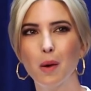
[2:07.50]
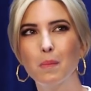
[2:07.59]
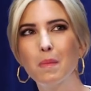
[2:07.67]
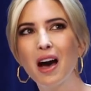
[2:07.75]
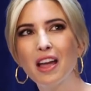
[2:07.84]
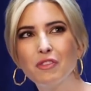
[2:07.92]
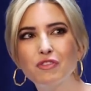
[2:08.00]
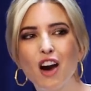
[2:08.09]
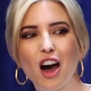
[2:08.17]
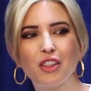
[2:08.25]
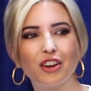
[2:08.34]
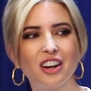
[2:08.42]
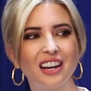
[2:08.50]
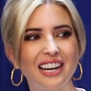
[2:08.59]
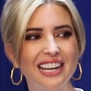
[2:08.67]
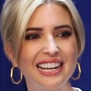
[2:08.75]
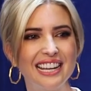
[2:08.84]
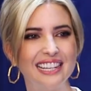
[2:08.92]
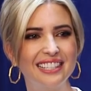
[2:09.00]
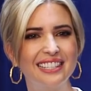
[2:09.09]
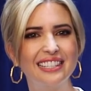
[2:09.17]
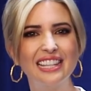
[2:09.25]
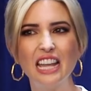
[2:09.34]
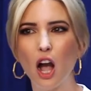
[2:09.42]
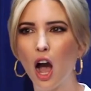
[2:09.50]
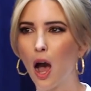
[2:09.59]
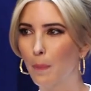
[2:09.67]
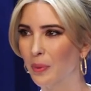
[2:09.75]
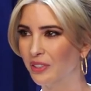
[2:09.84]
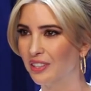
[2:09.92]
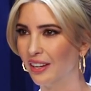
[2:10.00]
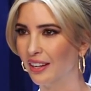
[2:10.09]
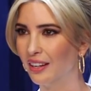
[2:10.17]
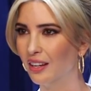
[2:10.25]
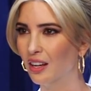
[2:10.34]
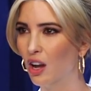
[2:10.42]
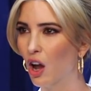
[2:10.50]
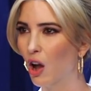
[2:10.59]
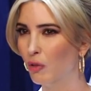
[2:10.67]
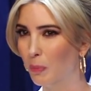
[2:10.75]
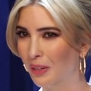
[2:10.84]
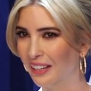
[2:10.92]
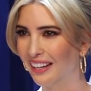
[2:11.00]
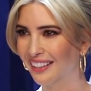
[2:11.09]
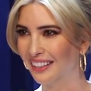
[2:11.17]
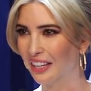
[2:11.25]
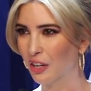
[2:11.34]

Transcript: My father is the opposite of politically